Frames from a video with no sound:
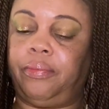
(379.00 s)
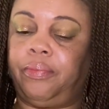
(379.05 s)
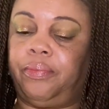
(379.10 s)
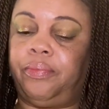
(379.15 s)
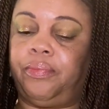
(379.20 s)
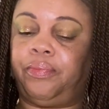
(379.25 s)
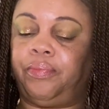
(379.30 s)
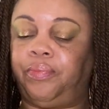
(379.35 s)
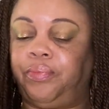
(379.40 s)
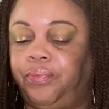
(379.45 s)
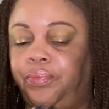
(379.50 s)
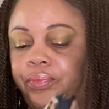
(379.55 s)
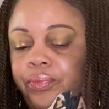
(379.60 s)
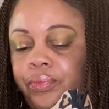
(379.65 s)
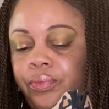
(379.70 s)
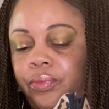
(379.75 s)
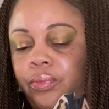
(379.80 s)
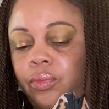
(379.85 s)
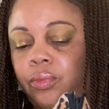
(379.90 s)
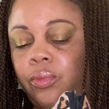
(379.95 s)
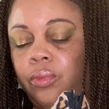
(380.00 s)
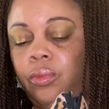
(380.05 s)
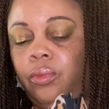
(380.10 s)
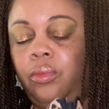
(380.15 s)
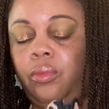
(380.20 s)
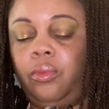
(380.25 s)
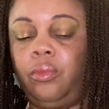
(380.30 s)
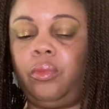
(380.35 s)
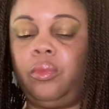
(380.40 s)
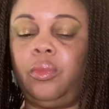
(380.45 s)

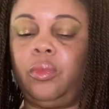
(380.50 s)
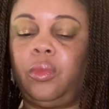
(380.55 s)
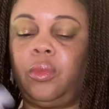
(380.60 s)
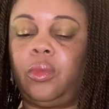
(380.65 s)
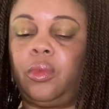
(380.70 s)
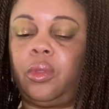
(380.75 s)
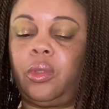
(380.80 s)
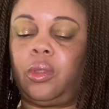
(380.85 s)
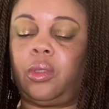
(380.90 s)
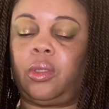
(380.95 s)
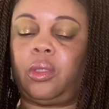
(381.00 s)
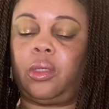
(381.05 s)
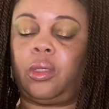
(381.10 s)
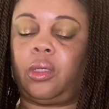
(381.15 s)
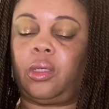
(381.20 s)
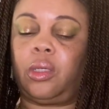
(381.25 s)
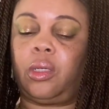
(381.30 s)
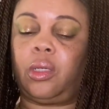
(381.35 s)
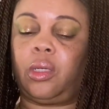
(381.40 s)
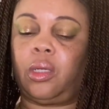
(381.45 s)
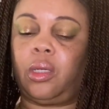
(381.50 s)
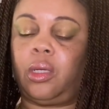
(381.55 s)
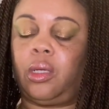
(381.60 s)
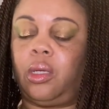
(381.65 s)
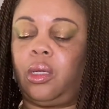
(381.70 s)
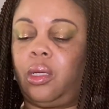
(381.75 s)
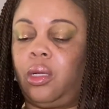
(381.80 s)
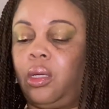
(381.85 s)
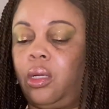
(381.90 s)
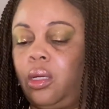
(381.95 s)

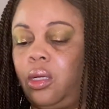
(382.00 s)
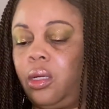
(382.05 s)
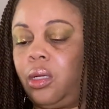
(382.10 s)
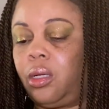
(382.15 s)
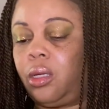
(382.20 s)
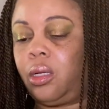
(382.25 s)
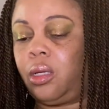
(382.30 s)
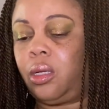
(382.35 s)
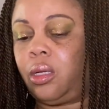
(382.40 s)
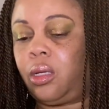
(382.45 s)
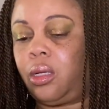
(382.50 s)
(silence)